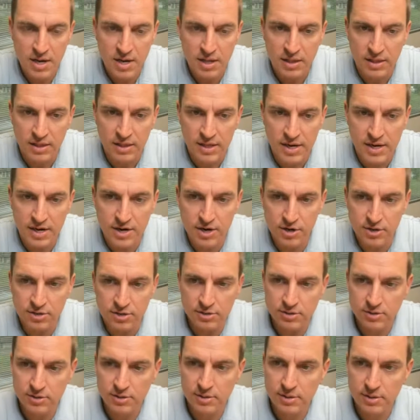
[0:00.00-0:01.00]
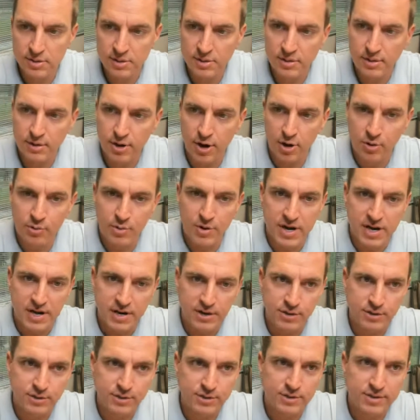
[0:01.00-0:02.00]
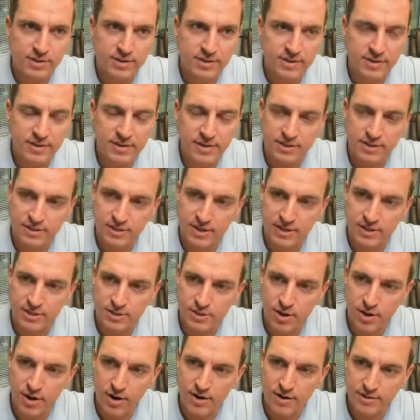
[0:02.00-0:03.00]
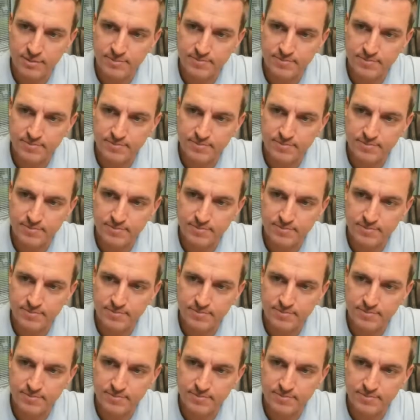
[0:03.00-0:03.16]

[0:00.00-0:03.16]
Leaders are readers. Let's get started.